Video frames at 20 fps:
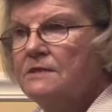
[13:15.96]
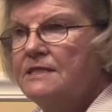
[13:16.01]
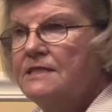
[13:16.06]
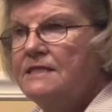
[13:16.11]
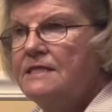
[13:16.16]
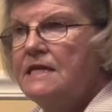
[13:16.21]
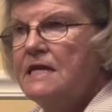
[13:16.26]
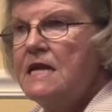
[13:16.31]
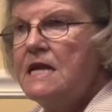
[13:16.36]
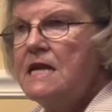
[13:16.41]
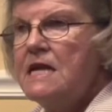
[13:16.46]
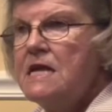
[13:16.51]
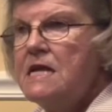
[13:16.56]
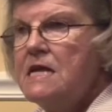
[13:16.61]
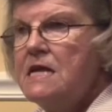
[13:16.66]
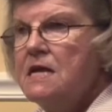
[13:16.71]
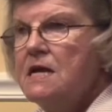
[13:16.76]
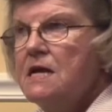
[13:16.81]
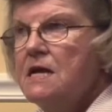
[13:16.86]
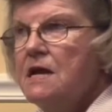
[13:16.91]

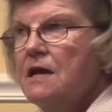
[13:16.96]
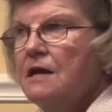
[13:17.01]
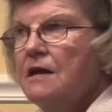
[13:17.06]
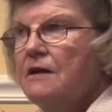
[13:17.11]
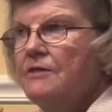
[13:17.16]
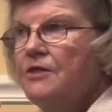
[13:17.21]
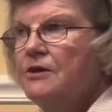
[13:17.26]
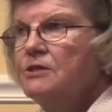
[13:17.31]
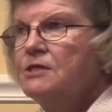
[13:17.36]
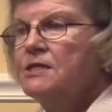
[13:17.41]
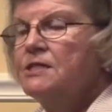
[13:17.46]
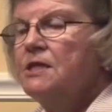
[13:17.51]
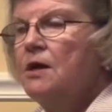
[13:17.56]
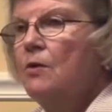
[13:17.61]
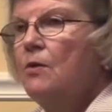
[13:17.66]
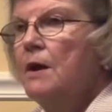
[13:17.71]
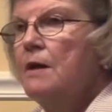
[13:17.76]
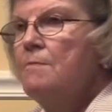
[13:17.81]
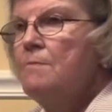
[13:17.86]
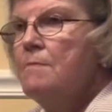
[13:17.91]
see, they're
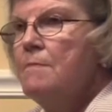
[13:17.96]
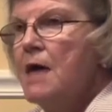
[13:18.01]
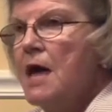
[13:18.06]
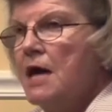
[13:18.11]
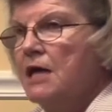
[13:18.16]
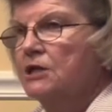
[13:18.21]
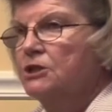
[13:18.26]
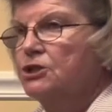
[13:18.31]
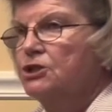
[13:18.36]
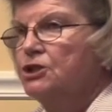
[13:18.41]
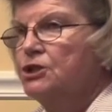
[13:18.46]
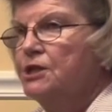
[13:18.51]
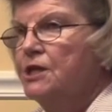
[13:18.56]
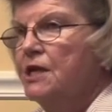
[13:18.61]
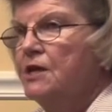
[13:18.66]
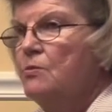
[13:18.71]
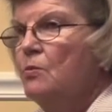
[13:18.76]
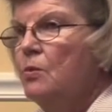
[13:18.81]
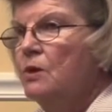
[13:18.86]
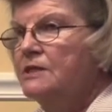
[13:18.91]
so enmeshed
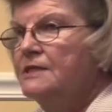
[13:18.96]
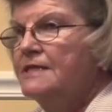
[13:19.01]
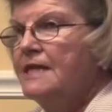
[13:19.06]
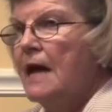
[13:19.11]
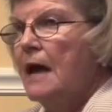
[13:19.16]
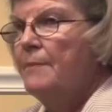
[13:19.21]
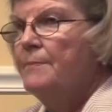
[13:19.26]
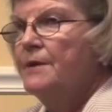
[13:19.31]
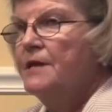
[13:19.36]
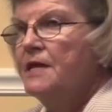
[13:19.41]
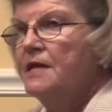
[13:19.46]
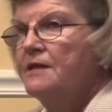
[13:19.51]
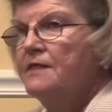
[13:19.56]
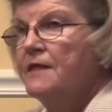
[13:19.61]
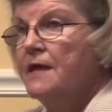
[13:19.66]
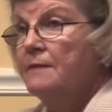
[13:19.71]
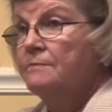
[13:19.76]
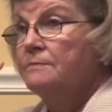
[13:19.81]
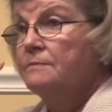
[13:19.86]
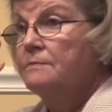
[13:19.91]
in what's happening
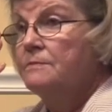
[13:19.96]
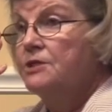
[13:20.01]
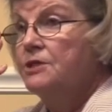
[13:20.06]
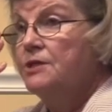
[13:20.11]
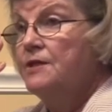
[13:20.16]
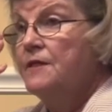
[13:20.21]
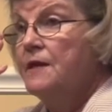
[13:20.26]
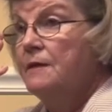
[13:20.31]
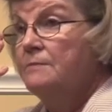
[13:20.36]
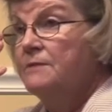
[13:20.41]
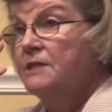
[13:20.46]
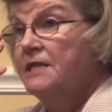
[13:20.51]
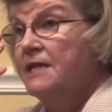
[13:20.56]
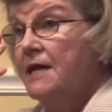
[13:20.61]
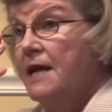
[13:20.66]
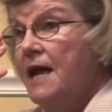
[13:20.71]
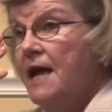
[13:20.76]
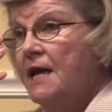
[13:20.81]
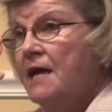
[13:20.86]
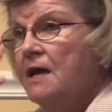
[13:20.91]
to them
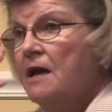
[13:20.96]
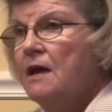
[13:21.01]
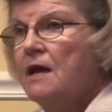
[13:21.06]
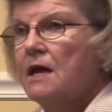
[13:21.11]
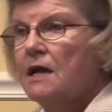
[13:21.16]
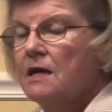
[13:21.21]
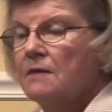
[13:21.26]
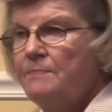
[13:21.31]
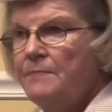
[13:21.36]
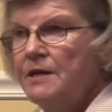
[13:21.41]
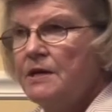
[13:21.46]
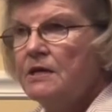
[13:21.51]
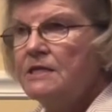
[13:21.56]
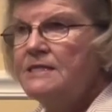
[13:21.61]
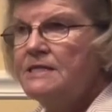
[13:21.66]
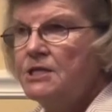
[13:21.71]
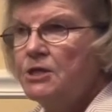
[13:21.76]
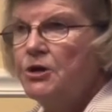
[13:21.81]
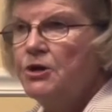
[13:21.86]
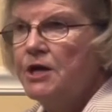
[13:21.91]
today
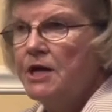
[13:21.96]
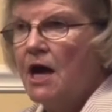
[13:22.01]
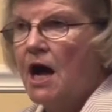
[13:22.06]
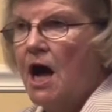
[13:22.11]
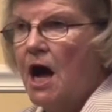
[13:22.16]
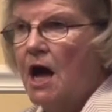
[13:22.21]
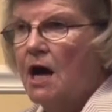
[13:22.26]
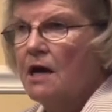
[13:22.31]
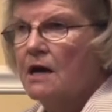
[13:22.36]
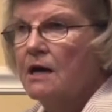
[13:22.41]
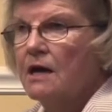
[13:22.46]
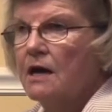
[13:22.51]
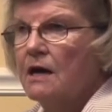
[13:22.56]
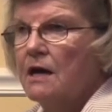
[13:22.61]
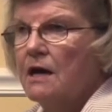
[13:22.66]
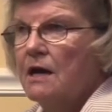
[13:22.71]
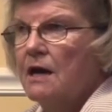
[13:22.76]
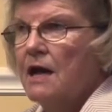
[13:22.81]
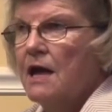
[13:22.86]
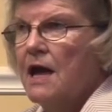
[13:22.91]
because they're young,
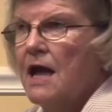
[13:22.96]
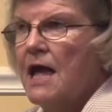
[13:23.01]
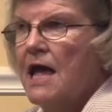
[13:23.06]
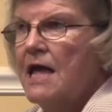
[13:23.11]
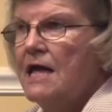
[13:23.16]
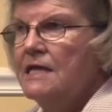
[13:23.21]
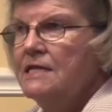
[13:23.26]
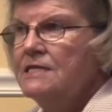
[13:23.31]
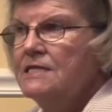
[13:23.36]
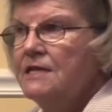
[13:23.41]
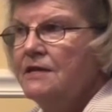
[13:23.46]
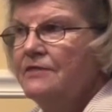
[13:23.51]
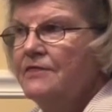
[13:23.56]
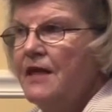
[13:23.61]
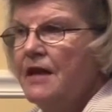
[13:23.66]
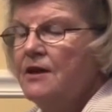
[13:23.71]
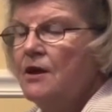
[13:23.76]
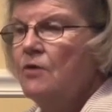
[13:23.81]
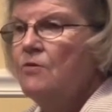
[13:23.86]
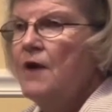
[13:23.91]
and
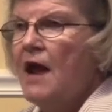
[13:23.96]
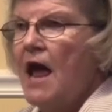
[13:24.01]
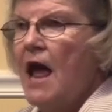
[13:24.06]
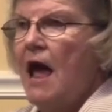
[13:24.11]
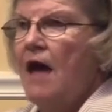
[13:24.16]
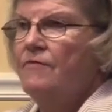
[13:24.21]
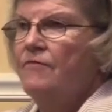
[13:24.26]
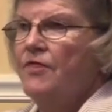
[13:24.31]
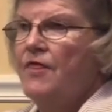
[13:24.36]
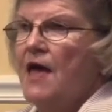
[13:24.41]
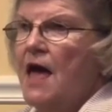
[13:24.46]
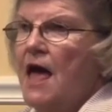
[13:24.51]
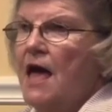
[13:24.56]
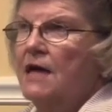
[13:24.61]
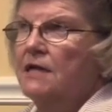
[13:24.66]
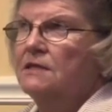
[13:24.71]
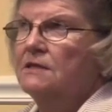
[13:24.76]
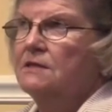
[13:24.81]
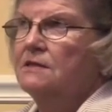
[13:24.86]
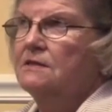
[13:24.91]
they don't have
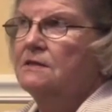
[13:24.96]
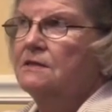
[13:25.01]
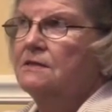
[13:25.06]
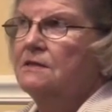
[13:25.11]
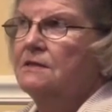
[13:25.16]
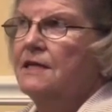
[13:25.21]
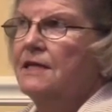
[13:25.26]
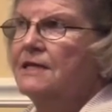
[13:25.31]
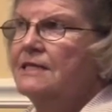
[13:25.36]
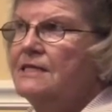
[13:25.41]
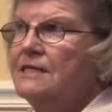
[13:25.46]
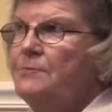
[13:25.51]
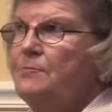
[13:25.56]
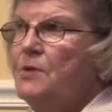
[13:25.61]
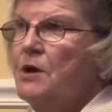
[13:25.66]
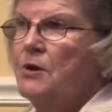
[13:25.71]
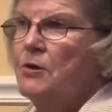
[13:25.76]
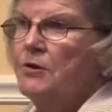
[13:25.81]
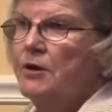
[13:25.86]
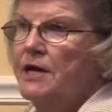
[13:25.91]
that
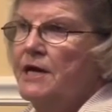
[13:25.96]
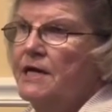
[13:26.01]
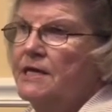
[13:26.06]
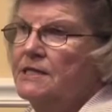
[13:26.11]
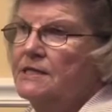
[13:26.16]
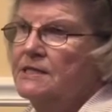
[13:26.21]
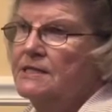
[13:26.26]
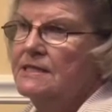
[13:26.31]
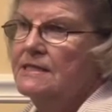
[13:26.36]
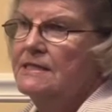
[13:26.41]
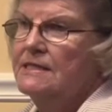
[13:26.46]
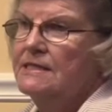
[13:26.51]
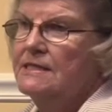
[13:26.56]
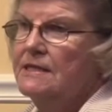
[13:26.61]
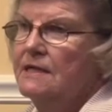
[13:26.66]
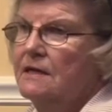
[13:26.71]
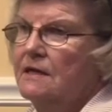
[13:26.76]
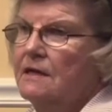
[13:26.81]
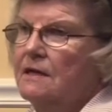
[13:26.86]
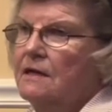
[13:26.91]

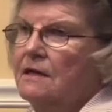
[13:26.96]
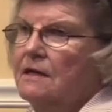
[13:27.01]
experience